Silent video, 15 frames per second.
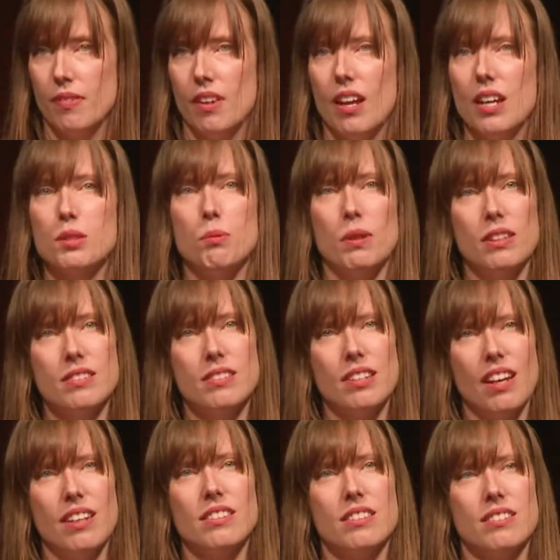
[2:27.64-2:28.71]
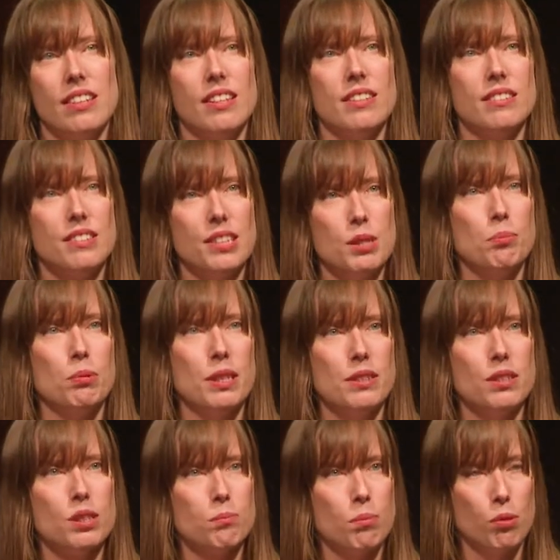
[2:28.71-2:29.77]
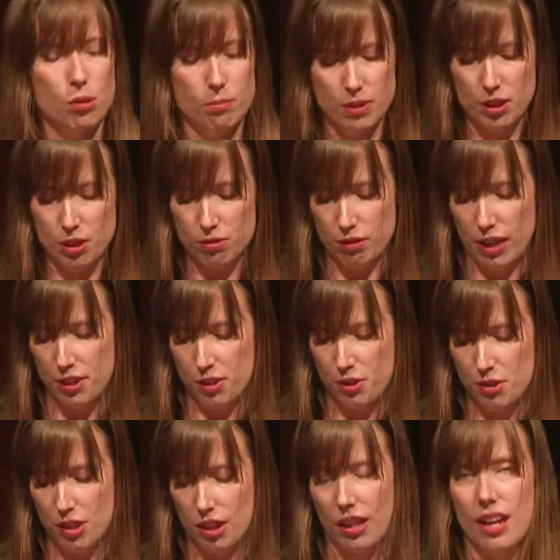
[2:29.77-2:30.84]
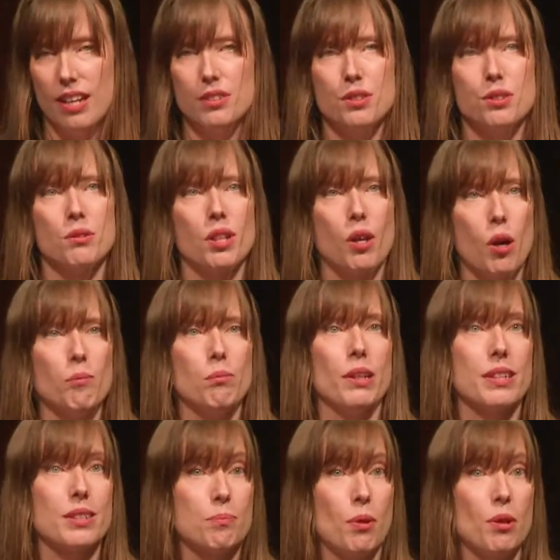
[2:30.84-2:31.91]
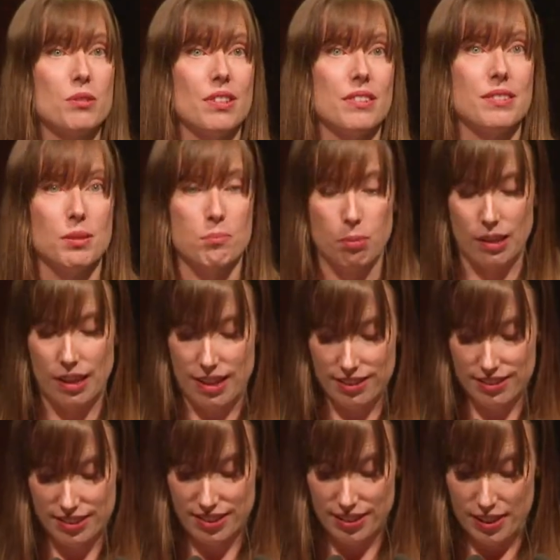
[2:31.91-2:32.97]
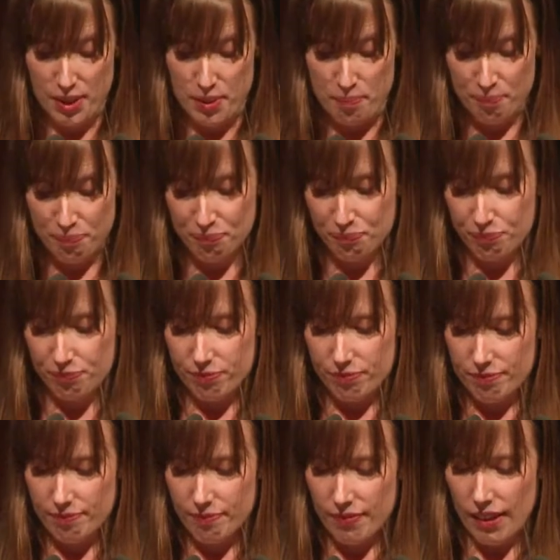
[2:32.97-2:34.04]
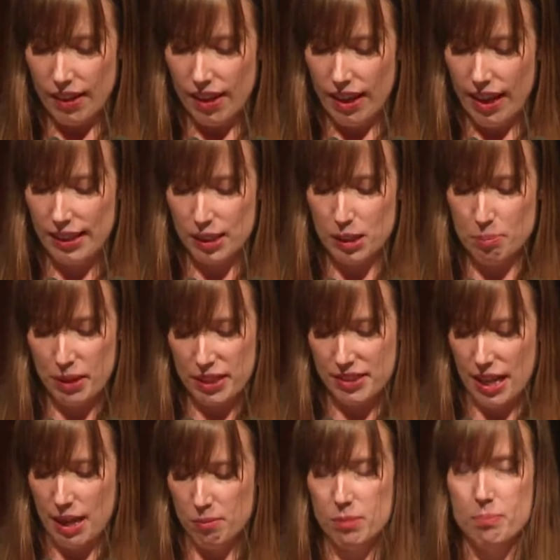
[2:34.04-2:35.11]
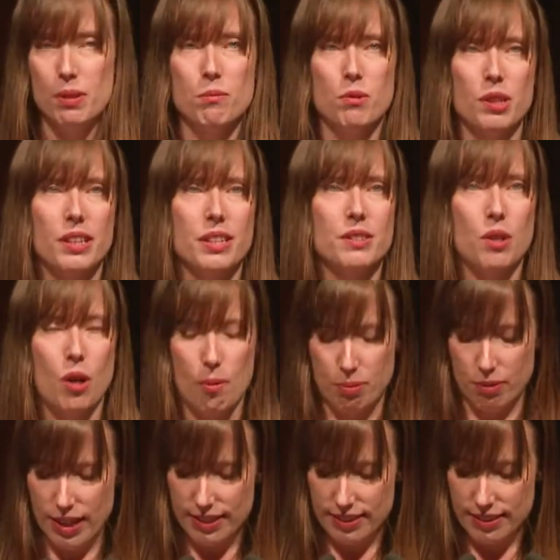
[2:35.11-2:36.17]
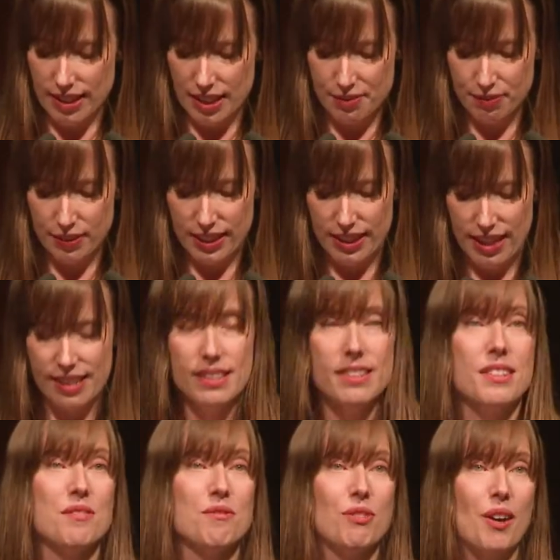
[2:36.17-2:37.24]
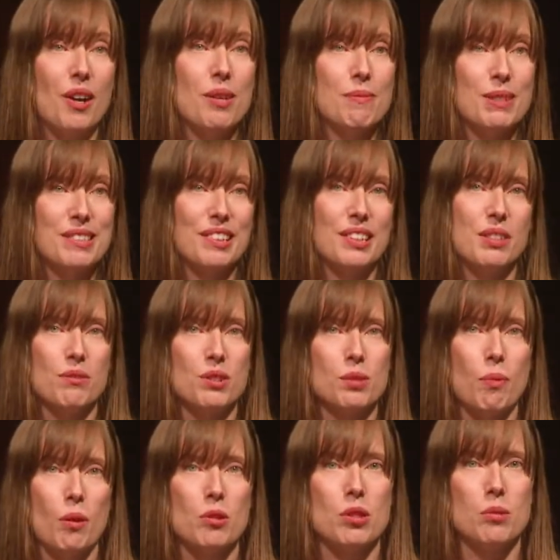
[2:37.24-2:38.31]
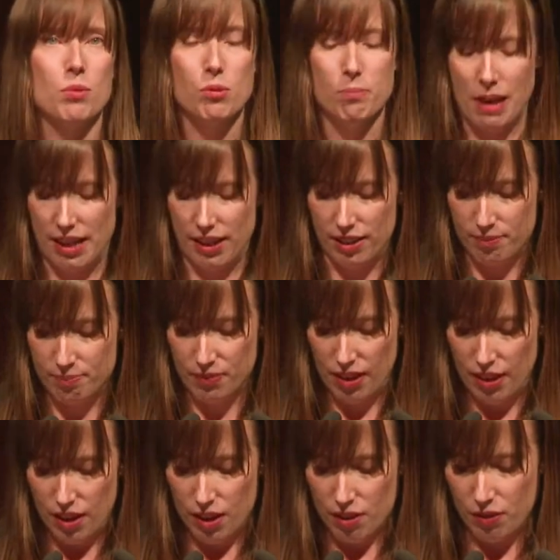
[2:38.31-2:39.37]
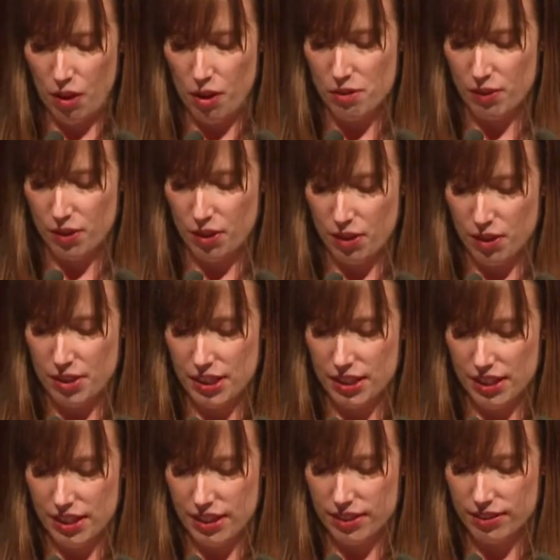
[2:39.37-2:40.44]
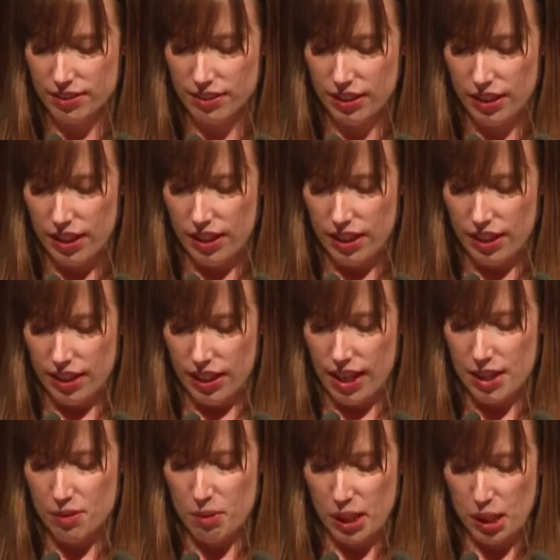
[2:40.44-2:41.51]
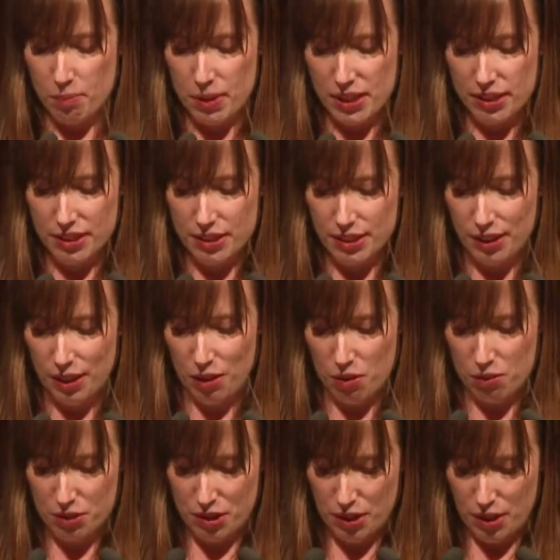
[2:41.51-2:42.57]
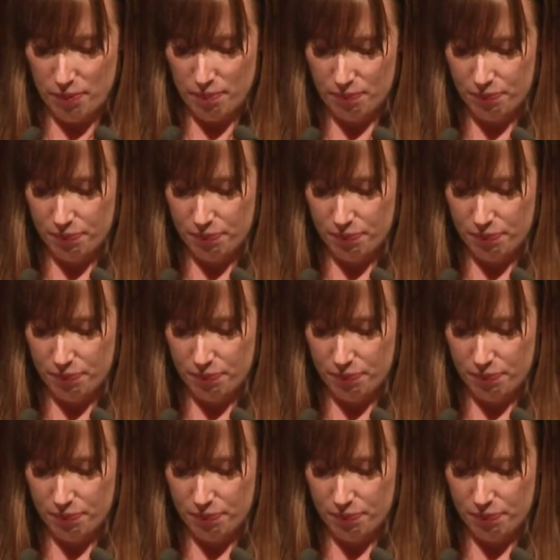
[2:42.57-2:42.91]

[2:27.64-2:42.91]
as well as to understand deeply the deportment of radionuclides through a complex processing plant. At Olympic Dam, we've been working to operate safely and in an environmentally responsible manner for over 30 years, and we're committed to the long term,